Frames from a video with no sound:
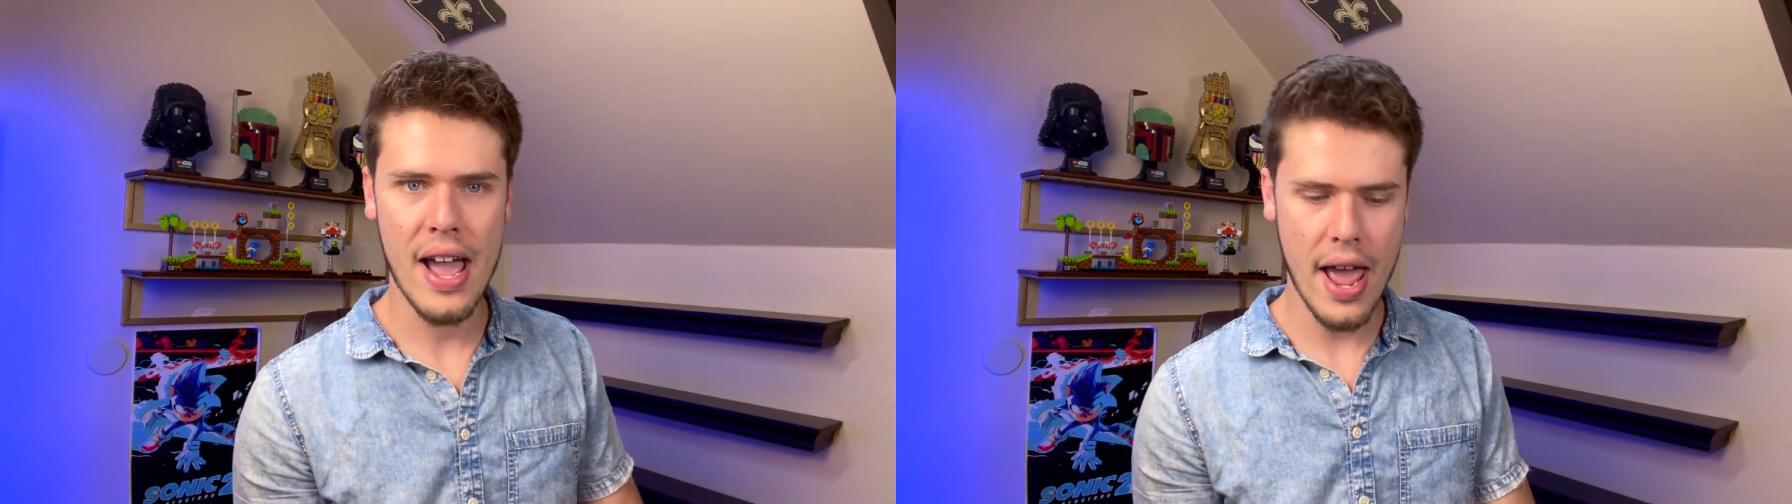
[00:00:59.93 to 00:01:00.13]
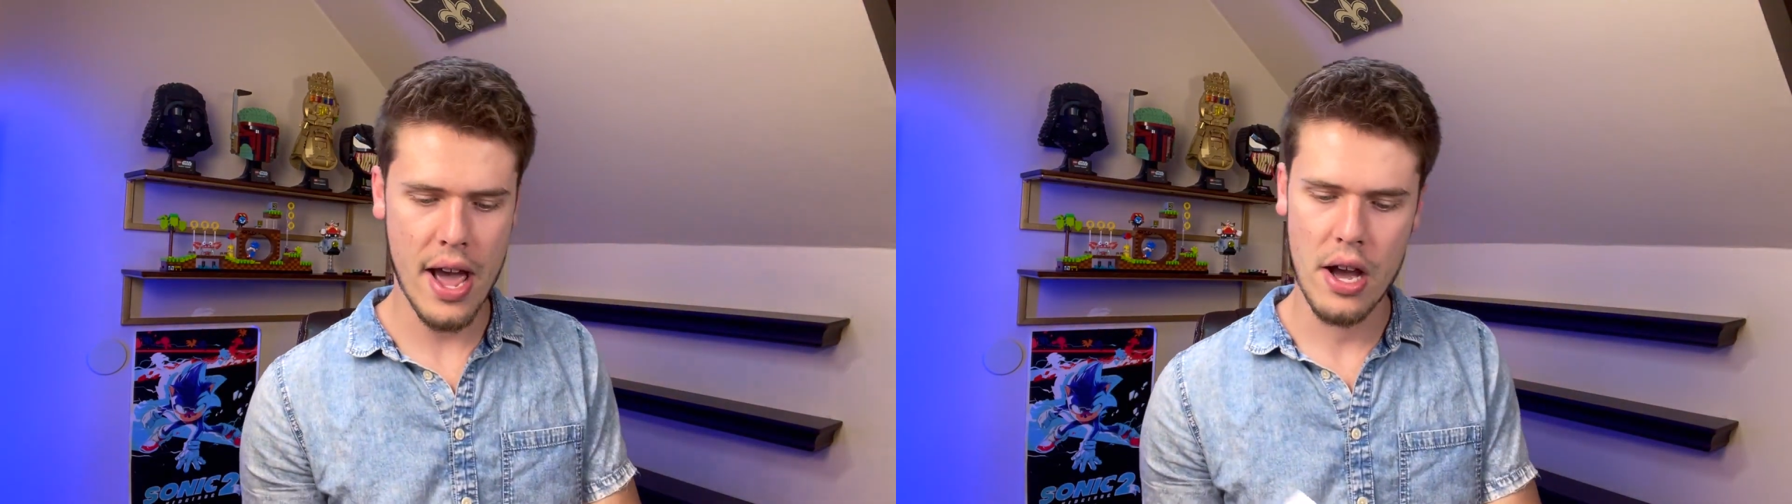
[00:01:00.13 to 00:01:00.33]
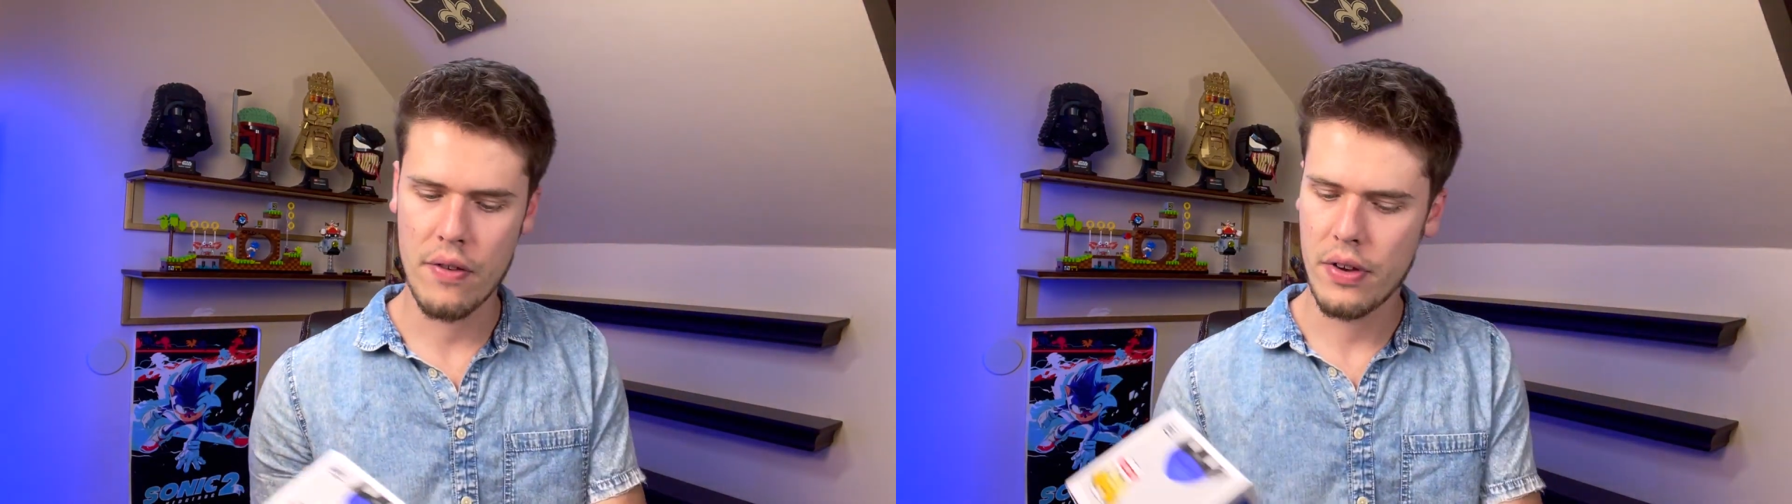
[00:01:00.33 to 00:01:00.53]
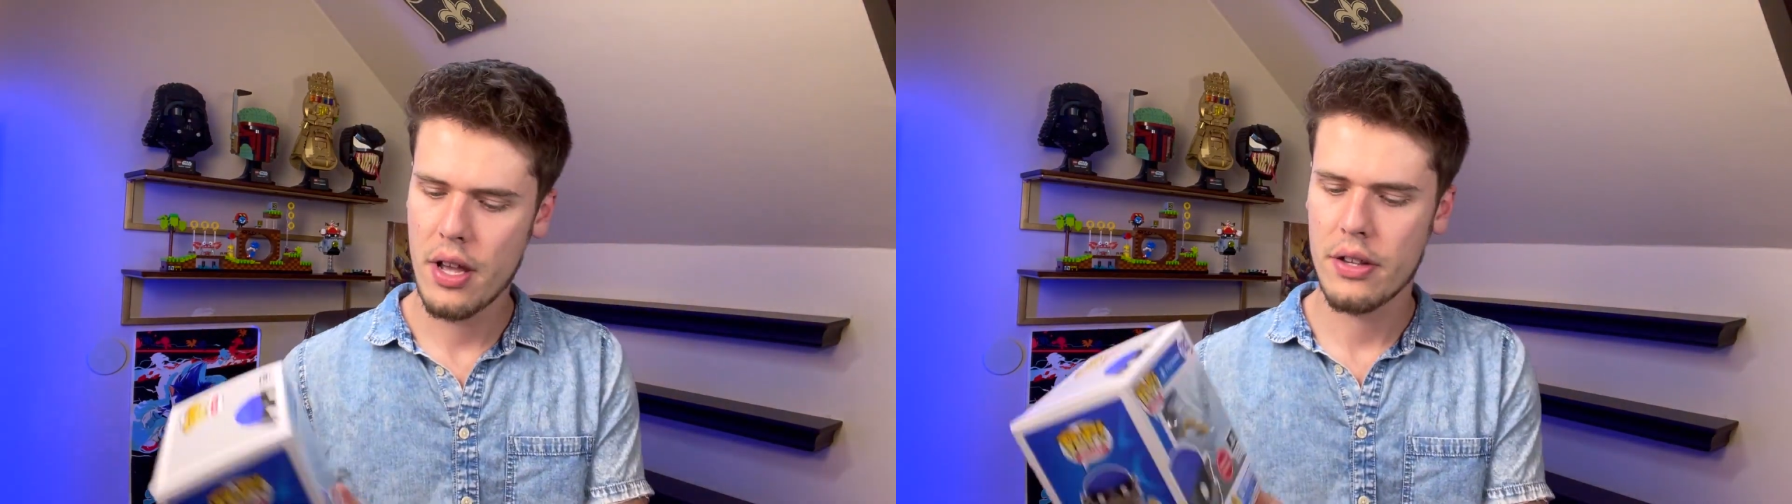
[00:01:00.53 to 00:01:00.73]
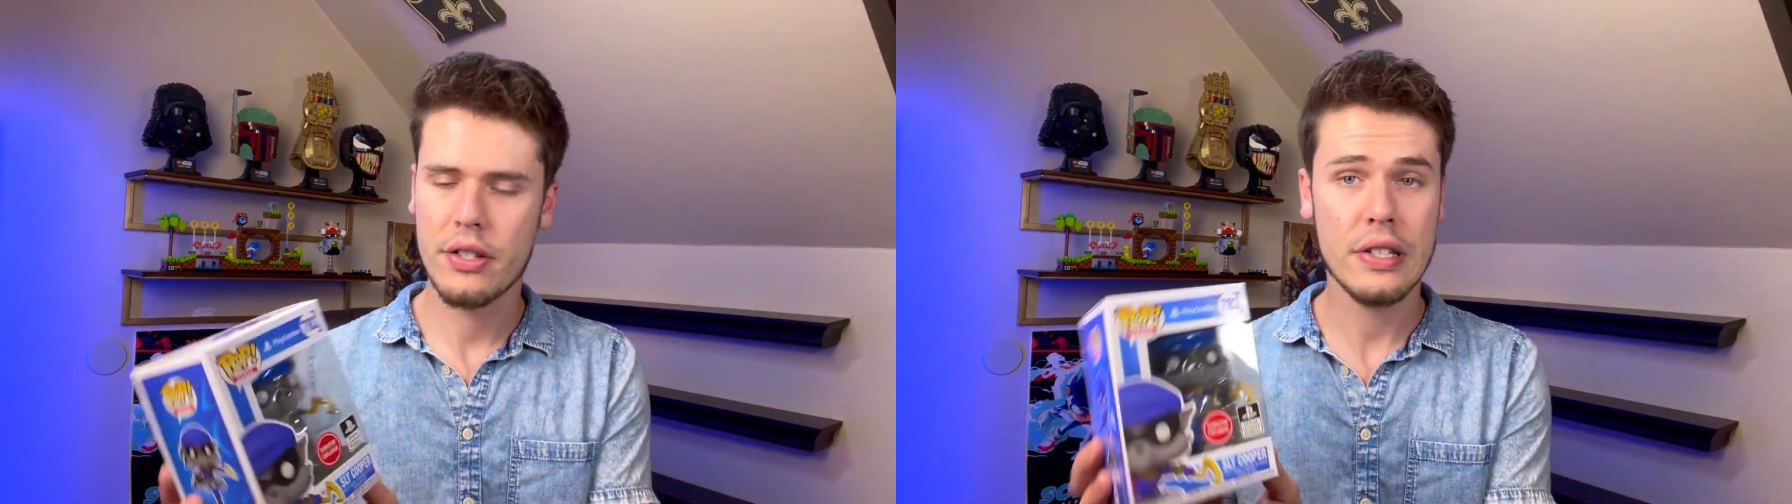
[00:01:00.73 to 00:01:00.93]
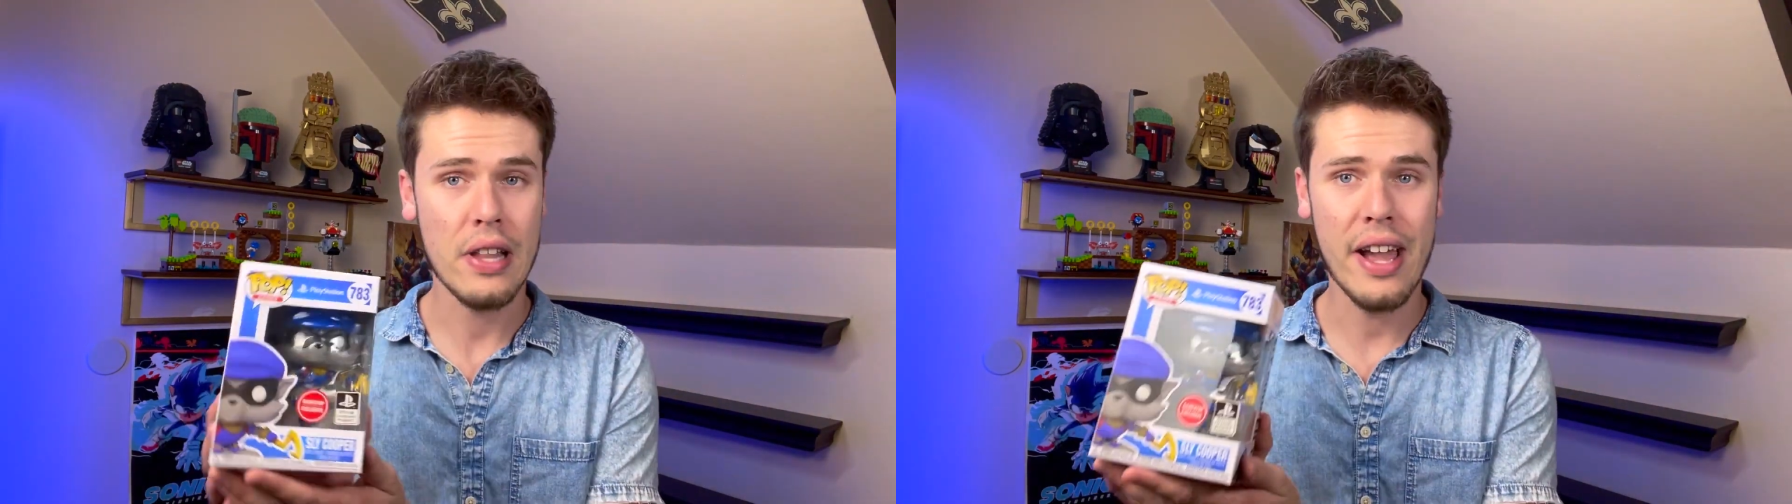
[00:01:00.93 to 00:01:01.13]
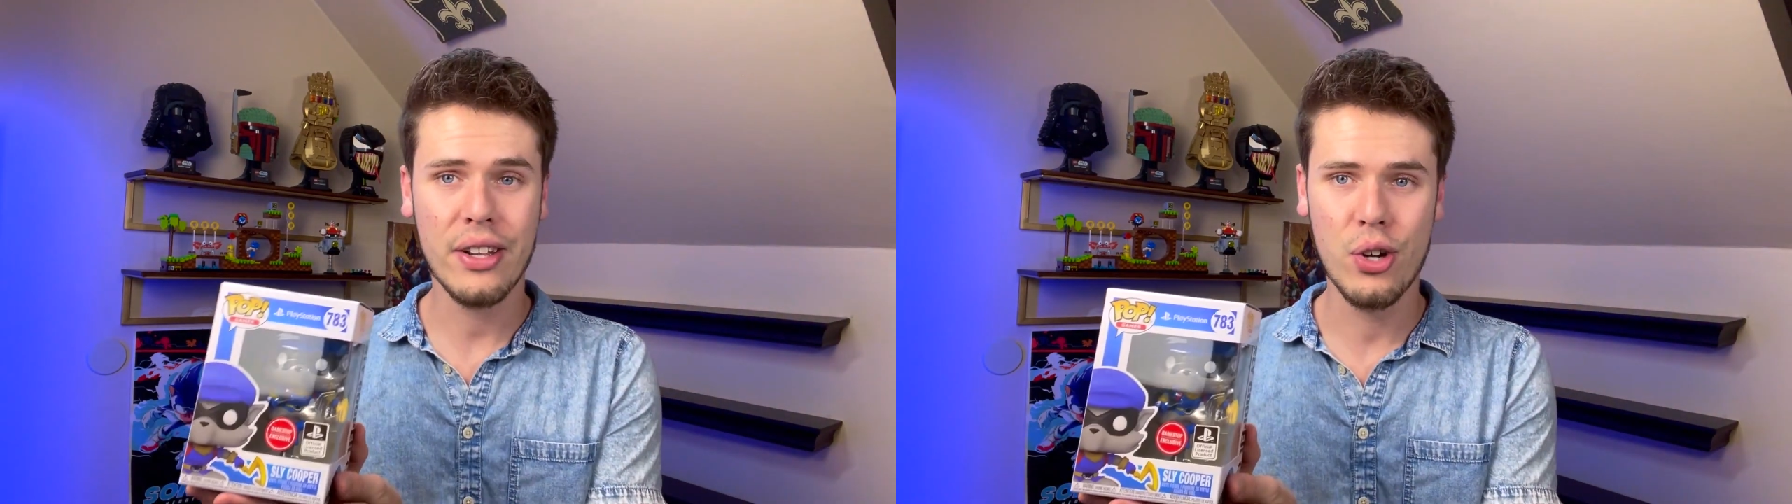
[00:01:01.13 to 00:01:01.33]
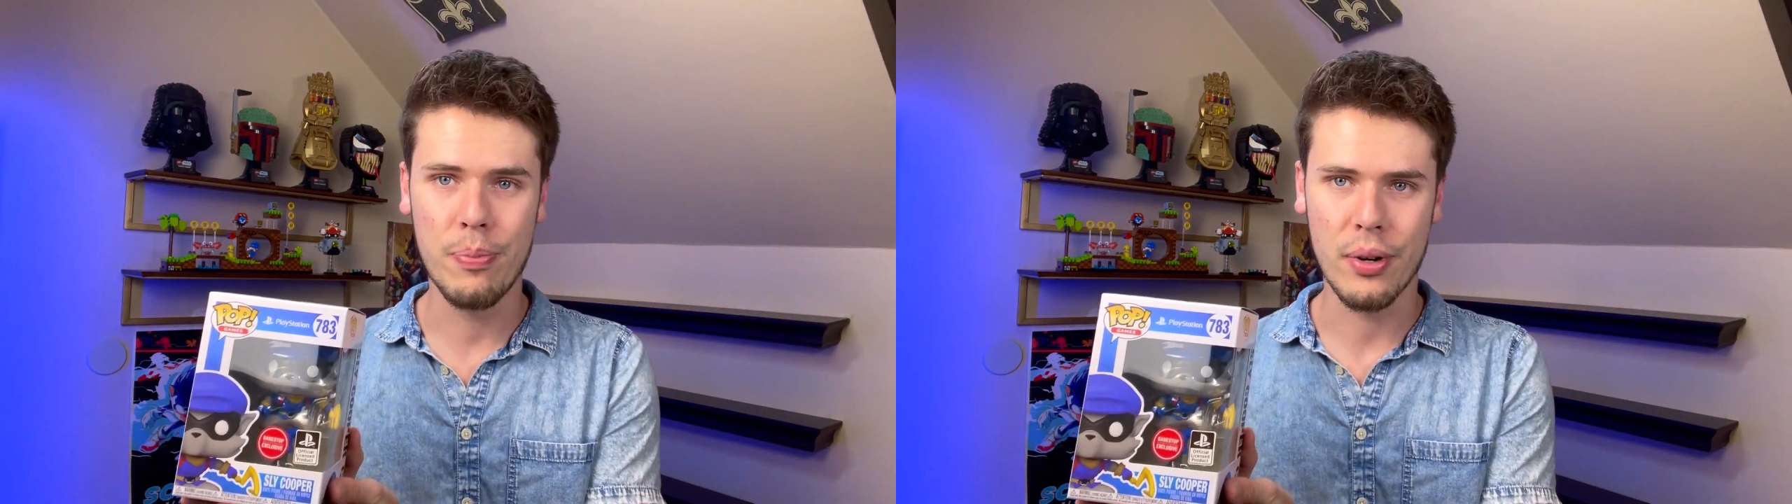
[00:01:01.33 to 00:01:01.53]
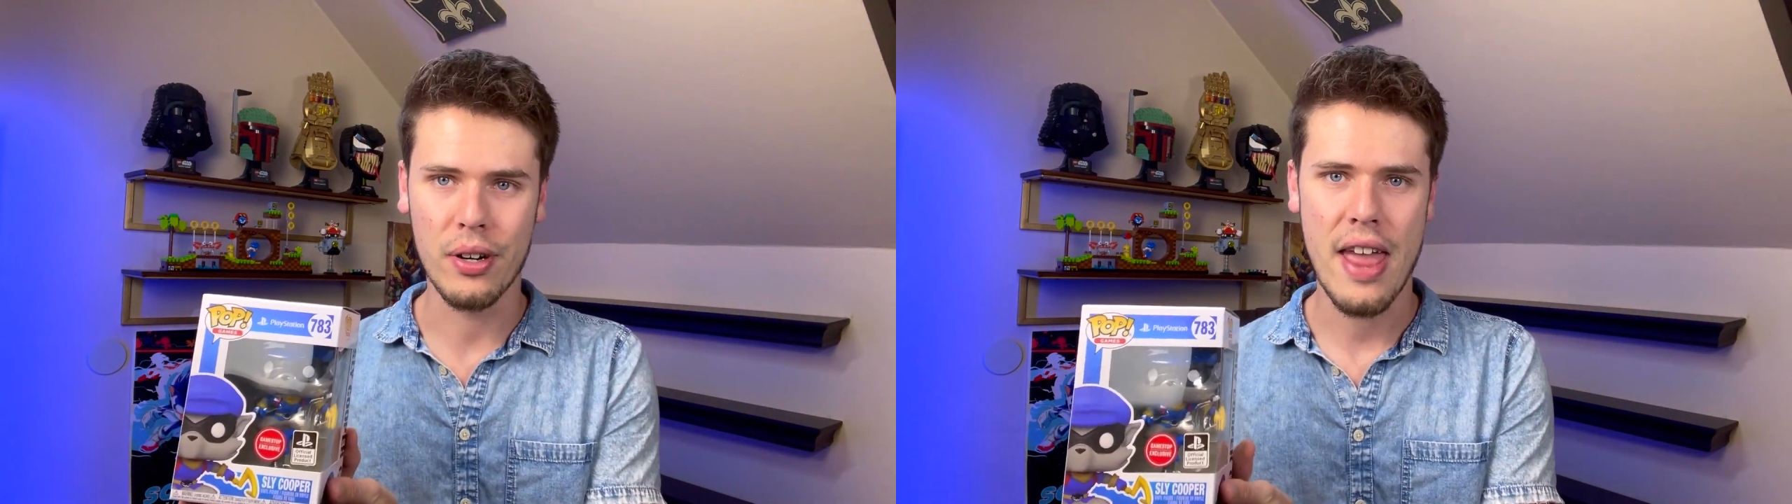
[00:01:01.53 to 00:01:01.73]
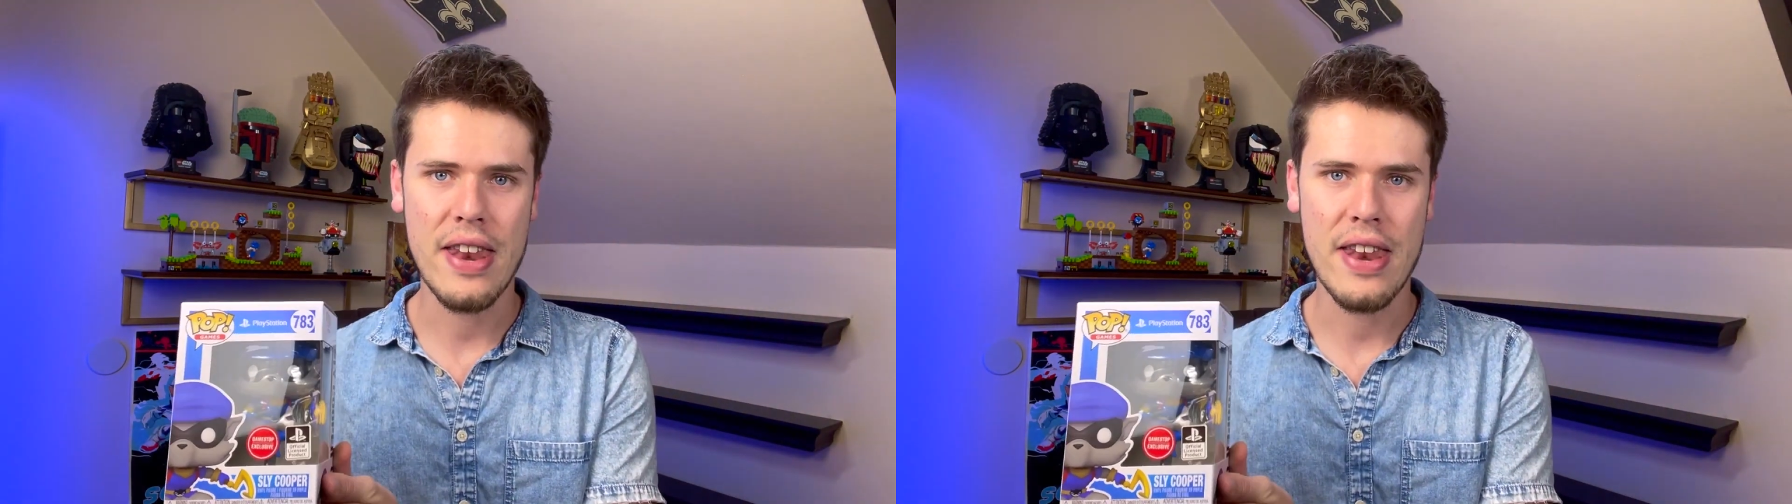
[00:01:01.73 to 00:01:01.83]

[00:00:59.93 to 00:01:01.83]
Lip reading: have Sly Cooper.